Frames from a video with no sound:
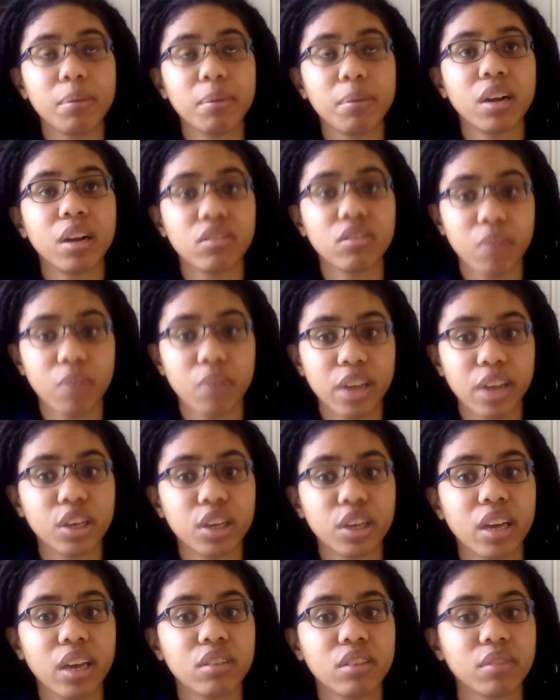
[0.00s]
but also
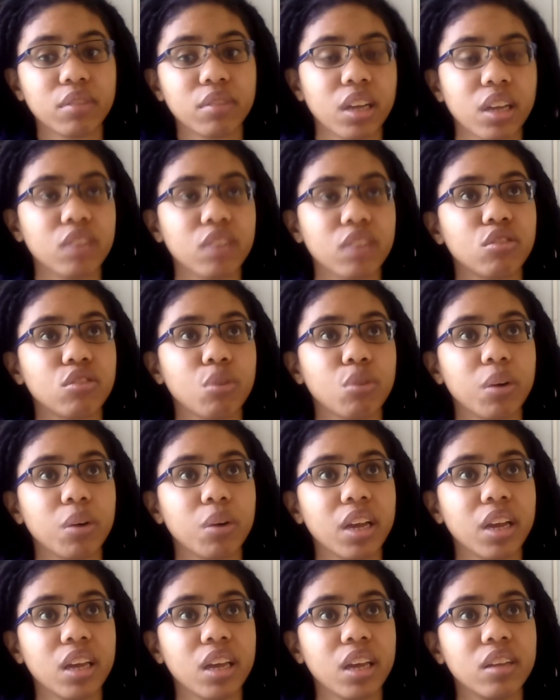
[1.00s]
education related
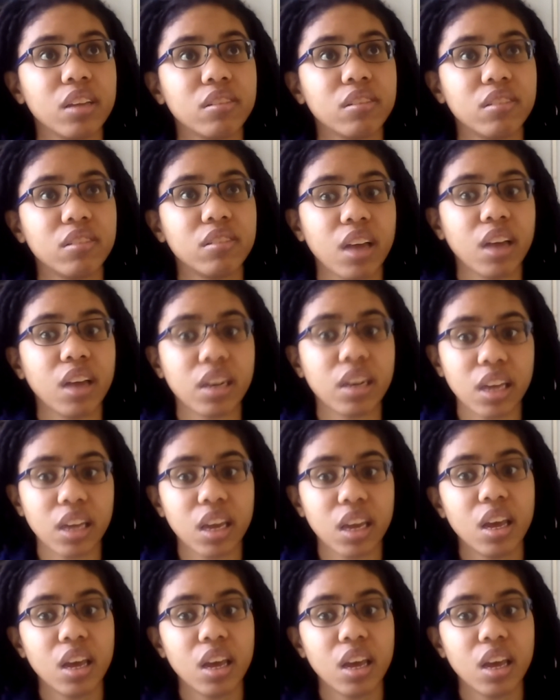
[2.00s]
story is Dudley.